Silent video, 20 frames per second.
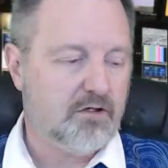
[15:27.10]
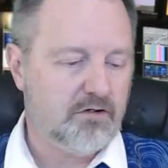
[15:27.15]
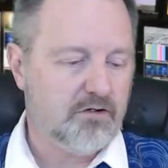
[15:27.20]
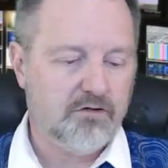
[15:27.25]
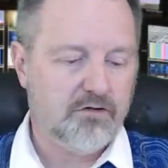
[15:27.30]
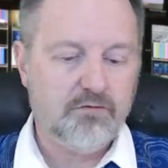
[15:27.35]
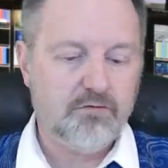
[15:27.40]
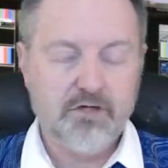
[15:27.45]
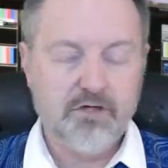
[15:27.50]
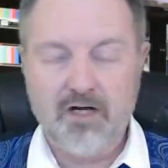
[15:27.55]

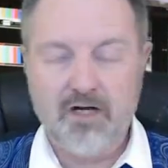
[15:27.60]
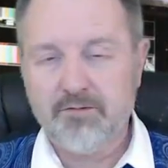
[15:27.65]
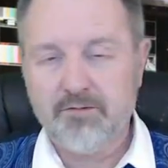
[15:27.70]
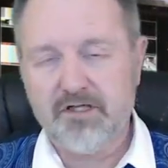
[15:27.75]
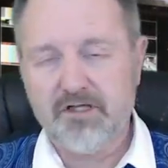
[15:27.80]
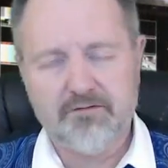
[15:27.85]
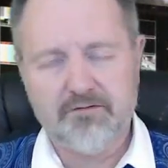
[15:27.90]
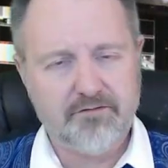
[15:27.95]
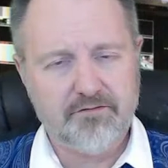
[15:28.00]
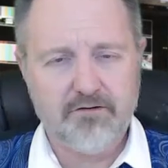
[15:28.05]
You would not
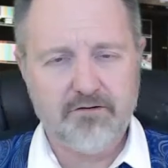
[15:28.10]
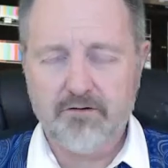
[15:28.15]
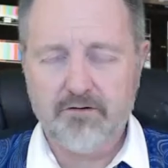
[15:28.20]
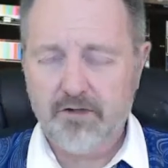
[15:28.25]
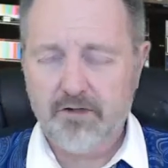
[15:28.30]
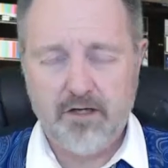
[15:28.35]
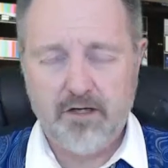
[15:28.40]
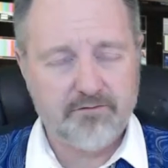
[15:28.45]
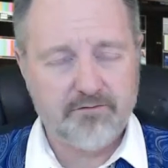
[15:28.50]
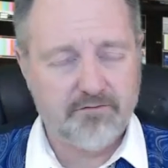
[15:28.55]
believe, if you
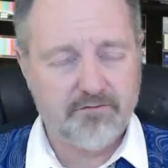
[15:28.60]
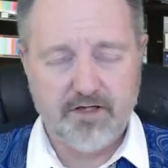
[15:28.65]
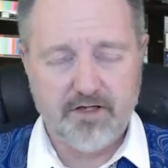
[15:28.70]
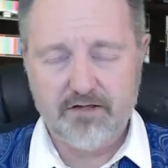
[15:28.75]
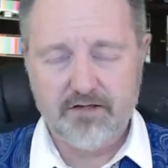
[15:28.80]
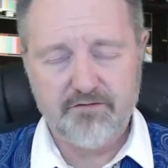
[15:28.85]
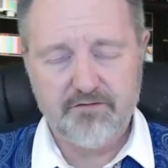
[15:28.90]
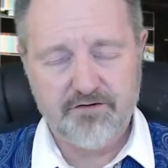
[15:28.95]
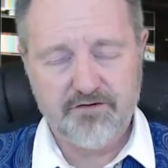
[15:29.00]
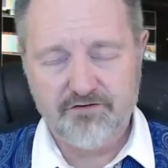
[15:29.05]
are not a
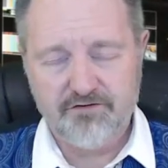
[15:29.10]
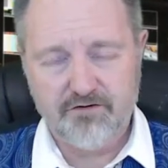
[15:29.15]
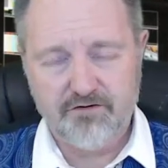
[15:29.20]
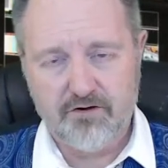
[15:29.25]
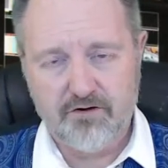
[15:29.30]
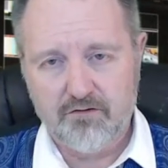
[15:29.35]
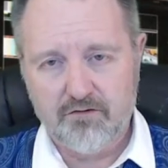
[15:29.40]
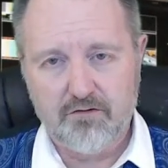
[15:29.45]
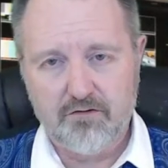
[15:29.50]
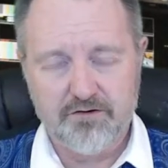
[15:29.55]
fan of this
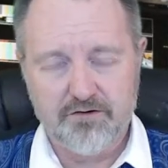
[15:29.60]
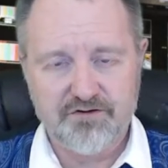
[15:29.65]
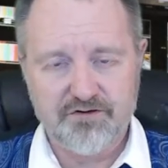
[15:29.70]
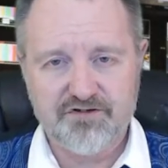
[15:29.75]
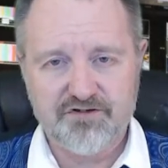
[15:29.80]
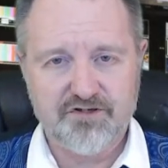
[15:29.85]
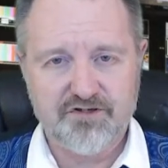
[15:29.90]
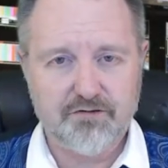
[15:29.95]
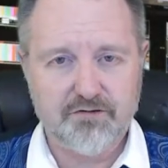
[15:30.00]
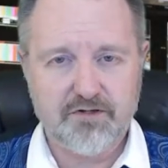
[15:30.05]
show or this
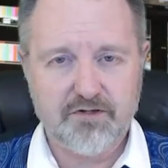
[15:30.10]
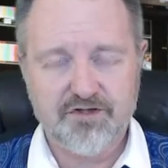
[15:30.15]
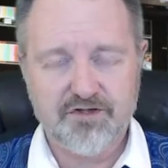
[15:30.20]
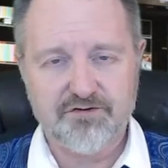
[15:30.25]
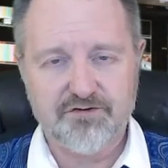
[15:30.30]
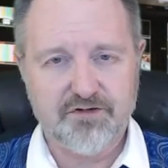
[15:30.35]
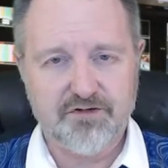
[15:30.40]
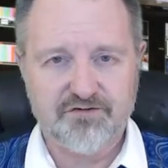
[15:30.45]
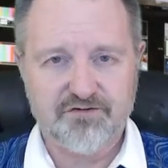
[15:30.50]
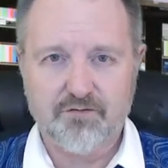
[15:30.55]

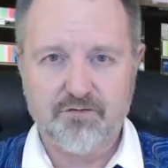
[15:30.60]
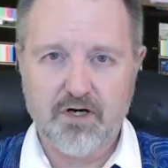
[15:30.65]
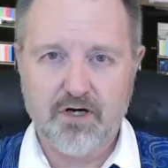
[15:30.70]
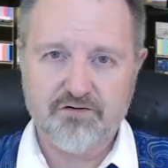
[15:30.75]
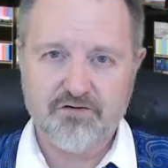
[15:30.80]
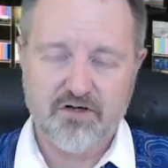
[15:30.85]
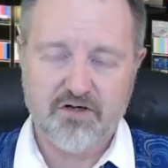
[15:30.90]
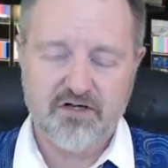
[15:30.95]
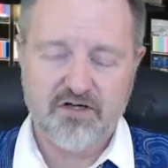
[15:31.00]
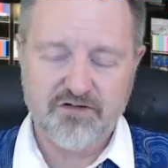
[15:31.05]
series or this
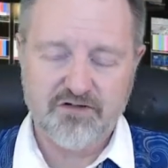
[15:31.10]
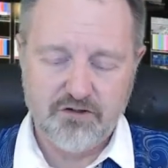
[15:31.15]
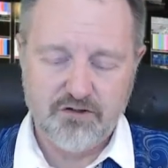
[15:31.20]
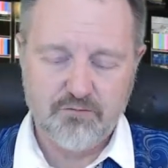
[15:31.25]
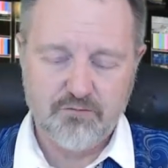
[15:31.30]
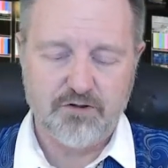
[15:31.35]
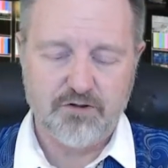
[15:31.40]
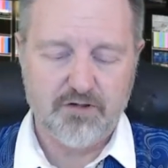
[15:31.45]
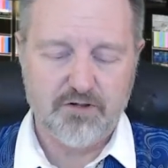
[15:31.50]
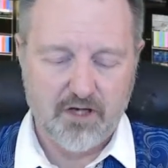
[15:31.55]
franchise,
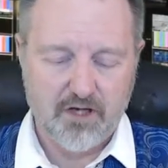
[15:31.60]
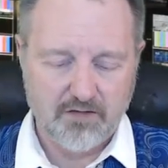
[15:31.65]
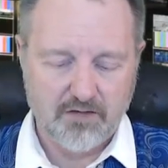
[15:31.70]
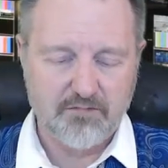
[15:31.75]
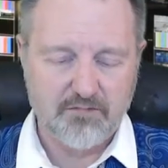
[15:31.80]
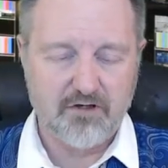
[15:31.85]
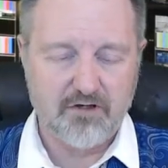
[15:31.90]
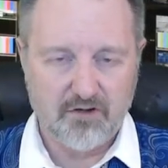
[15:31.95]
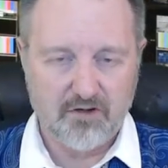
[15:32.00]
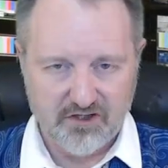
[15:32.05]
you would
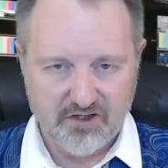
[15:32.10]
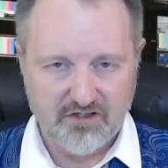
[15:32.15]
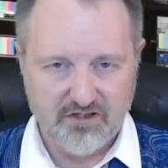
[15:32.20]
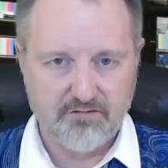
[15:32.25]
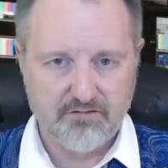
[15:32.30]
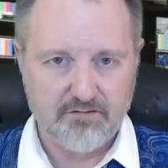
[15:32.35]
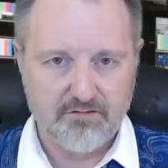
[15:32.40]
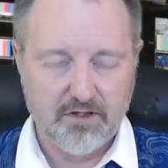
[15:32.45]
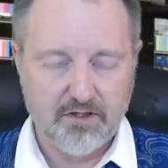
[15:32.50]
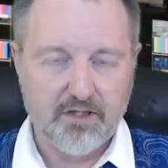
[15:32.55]
not
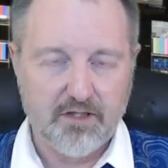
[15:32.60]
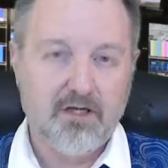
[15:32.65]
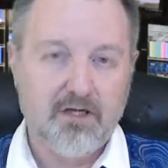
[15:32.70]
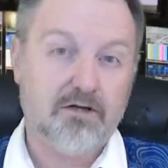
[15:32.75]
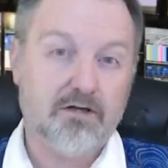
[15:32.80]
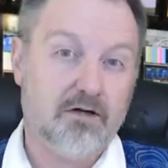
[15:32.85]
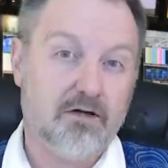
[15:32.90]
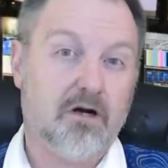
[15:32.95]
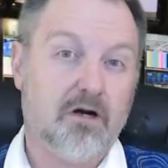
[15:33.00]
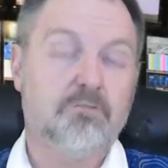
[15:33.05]
believe.
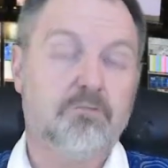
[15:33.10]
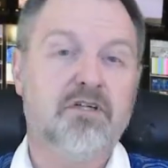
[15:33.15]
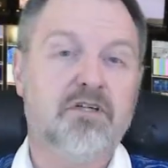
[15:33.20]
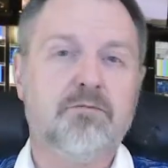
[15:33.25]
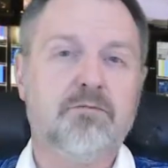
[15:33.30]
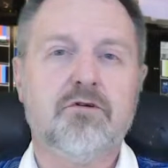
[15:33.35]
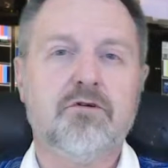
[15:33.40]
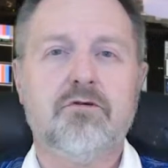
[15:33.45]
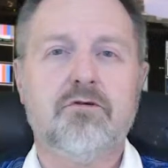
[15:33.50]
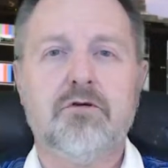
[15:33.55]
There are
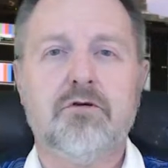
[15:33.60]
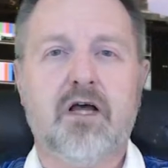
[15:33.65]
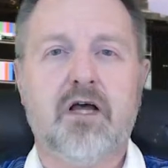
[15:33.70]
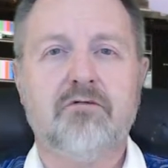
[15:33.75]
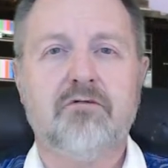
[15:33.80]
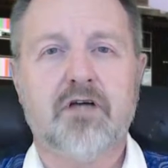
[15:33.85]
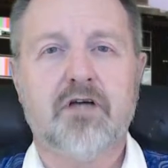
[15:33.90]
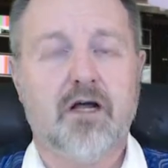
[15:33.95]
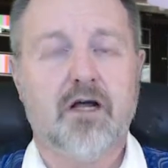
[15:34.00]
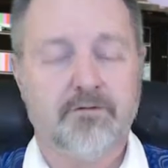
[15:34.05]
people who
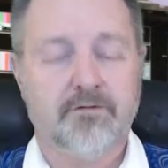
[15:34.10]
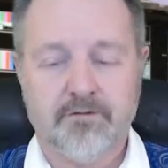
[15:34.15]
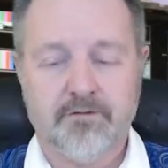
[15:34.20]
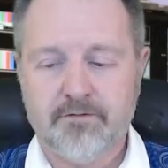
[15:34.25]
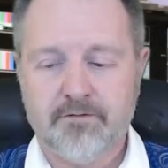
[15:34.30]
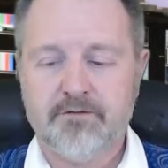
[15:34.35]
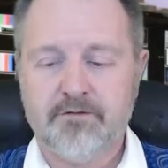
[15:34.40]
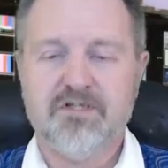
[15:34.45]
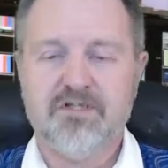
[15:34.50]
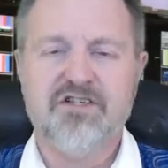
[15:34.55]
have
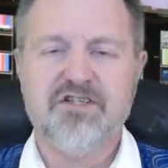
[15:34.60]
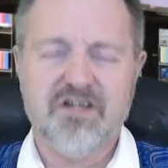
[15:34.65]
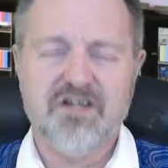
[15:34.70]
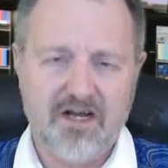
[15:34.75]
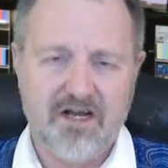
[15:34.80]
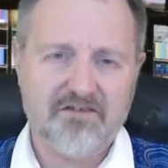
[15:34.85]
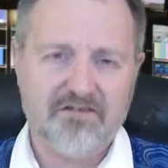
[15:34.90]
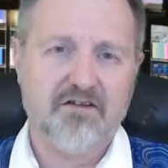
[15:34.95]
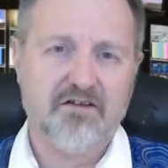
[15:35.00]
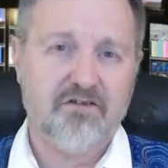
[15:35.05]
gotten
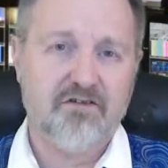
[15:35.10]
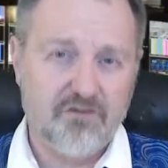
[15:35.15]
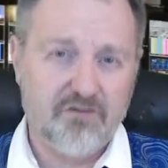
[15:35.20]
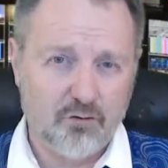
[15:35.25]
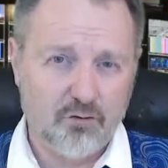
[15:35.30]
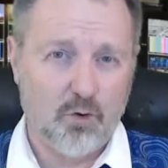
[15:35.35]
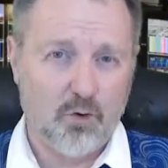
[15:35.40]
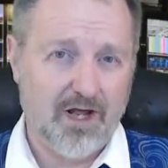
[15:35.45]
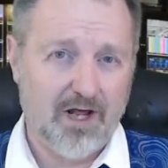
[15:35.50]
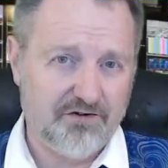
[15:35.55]
death
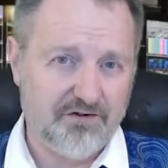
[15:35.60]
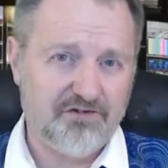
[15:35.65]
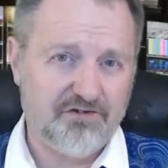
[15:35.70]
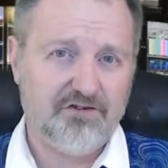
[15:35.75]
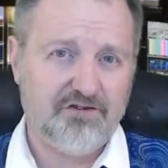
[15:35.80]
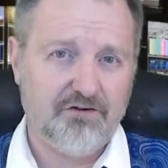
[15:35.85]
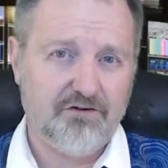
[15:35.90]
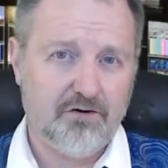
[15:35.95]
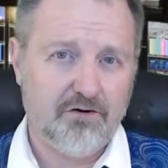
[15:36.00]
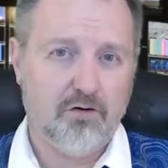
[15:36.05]

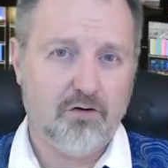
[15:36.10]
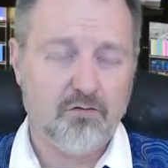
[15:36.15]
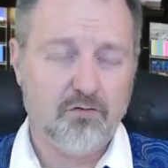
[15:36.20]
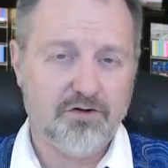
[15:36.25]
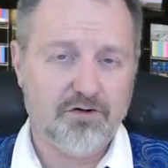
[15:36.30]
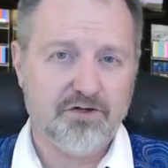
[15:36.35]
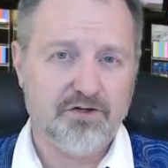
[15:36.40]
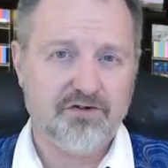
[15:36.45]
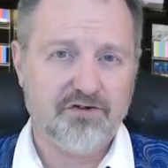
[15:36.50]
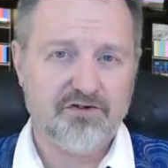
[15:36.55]
threats
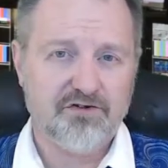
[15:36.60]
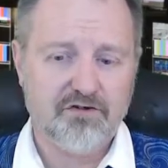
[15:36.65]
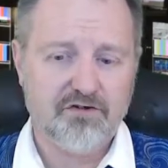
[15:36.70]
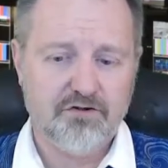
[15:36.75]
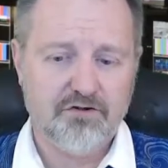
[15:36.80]
over this.